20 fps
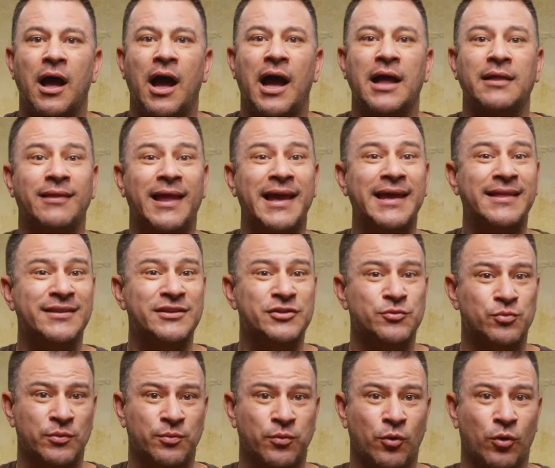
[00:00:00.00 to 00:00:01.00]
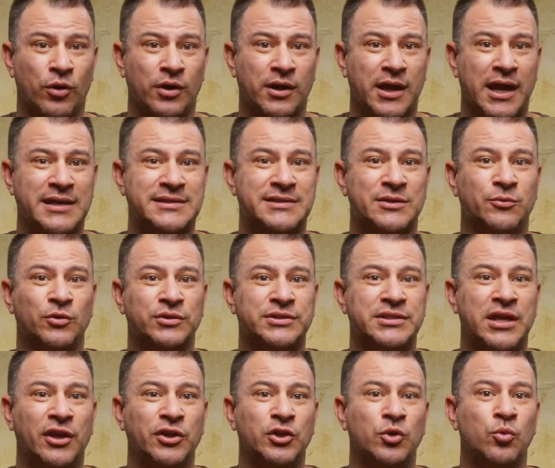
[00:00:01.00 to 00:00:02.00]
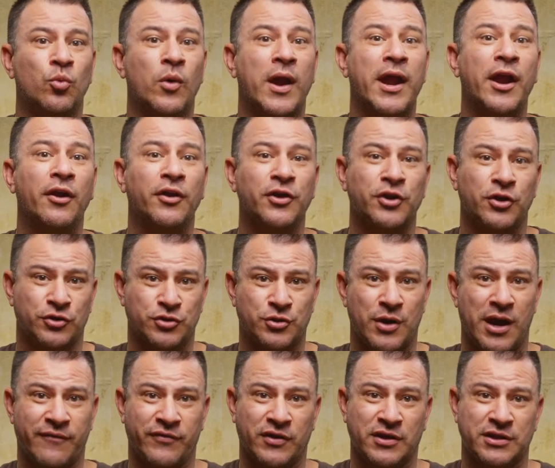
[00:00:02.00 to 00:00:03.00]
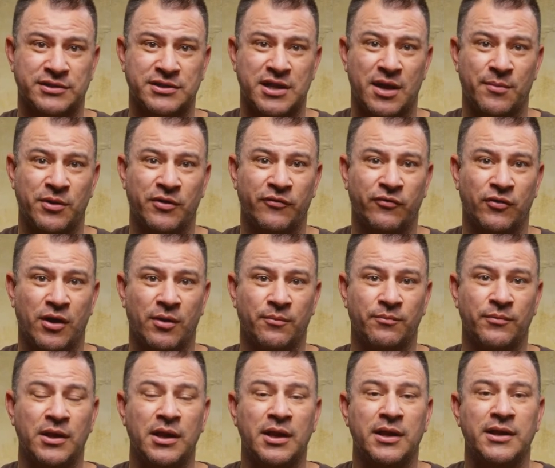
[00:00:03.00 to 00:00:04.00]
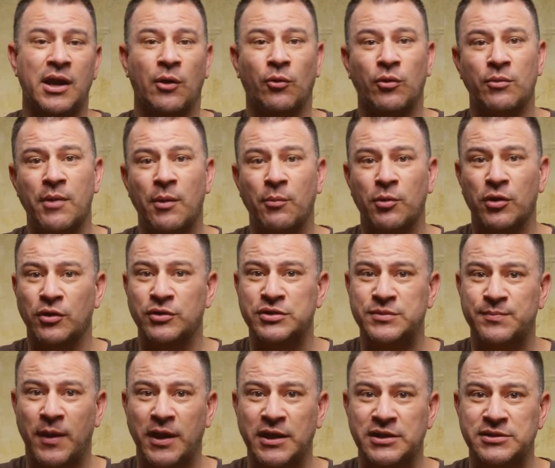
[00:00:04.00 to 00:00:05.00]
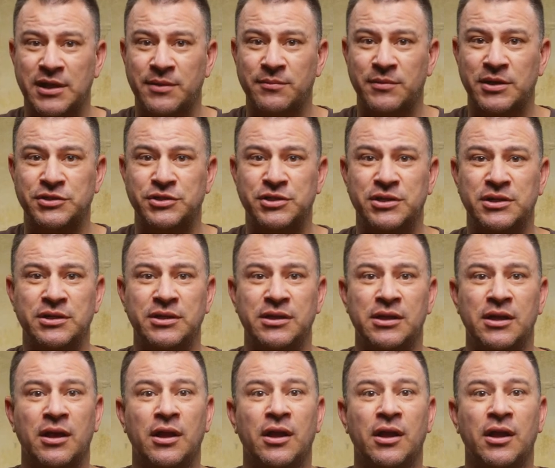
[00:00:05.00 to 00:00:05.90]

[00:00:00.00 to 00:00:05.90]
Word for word: I like this report as it will tell you where your traffic is coming from. Now, remember those spikes I mentioned?